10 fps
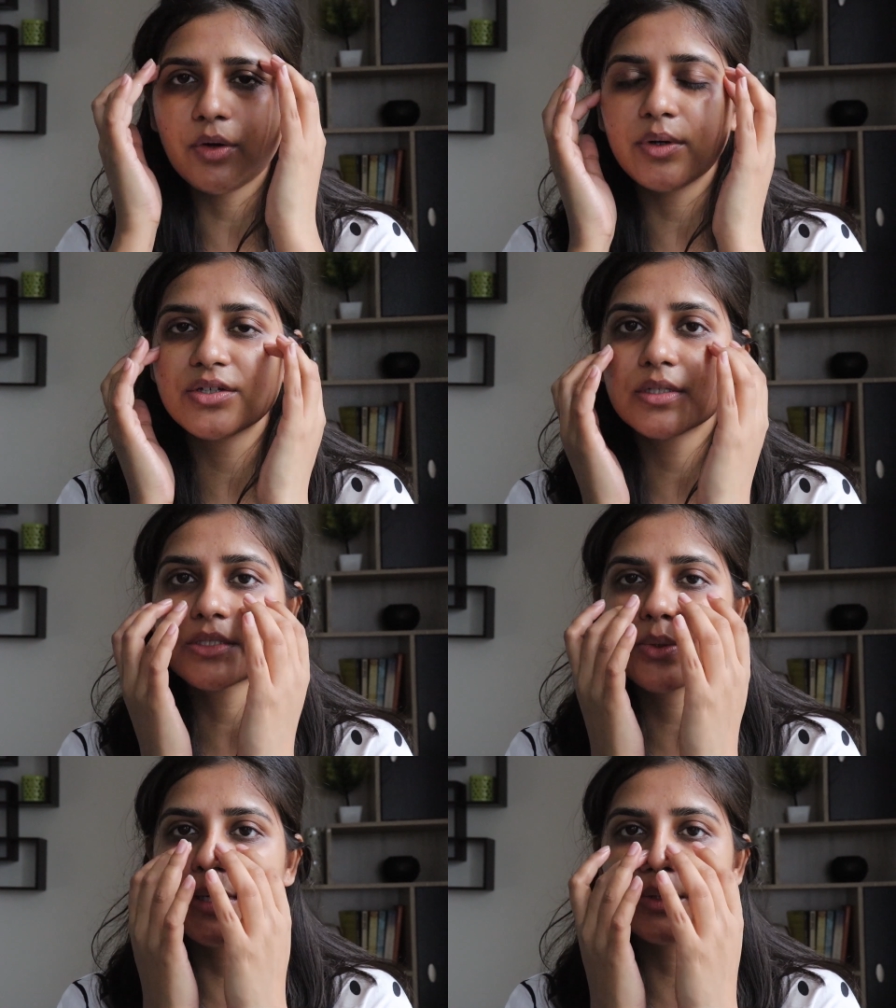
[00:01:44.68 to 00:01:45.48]
foundation
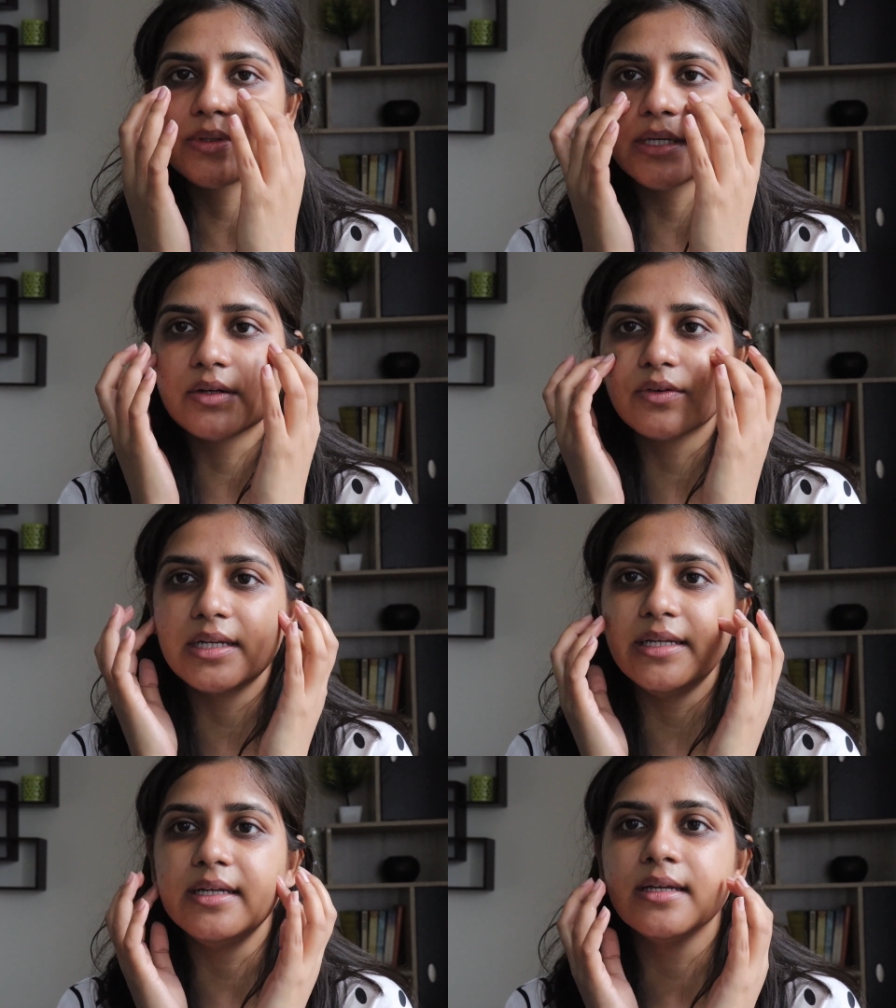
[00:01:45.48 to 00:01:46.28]
is going to set
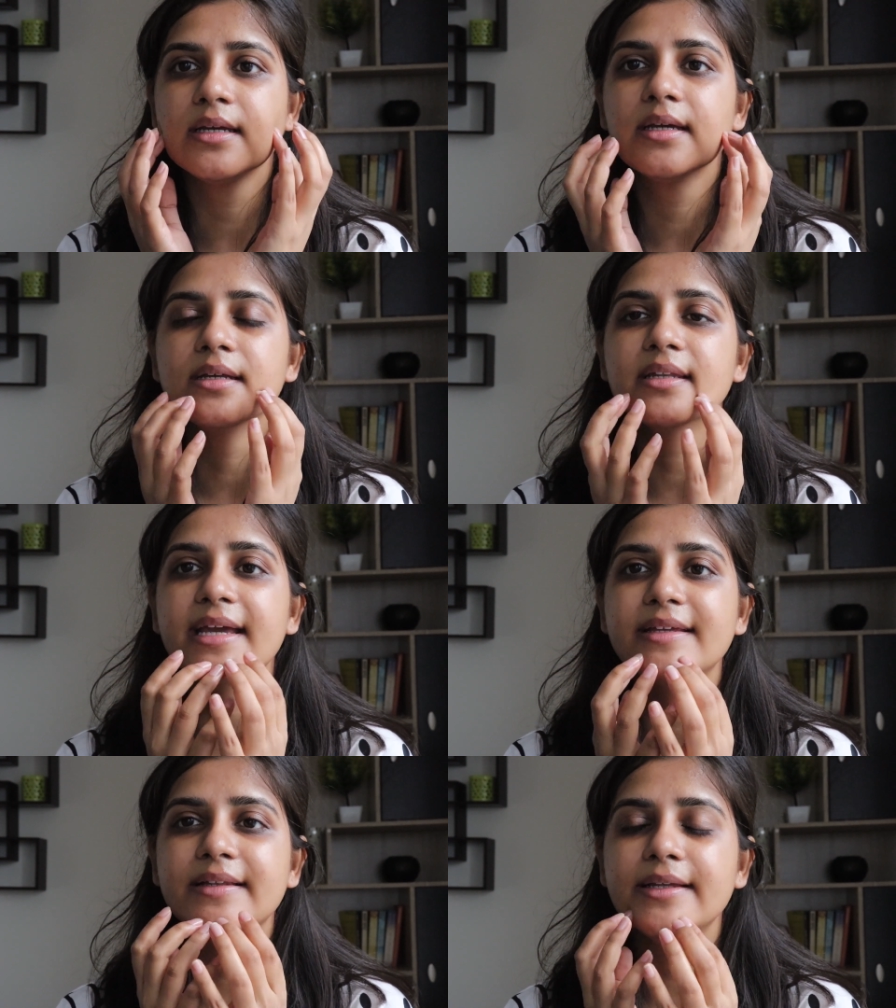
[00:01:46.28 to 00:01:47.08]
really
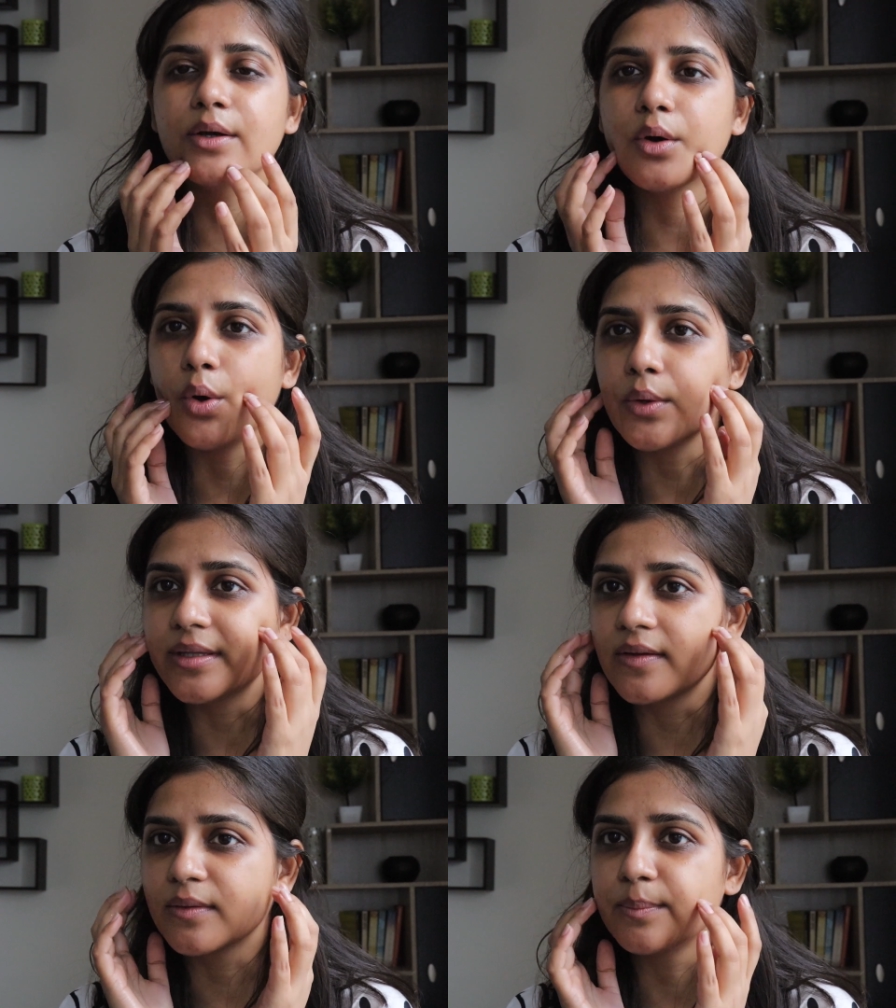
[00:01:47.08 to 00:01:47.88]
nicely on
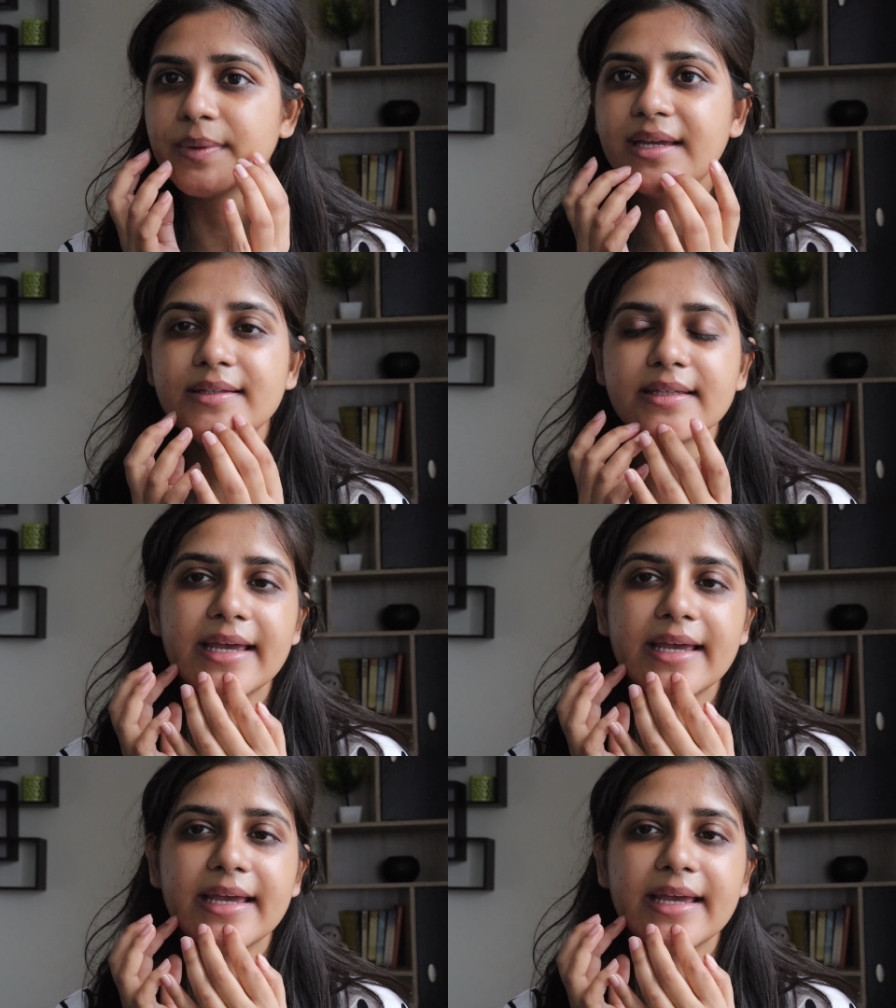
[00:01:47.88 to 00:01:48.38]
this face.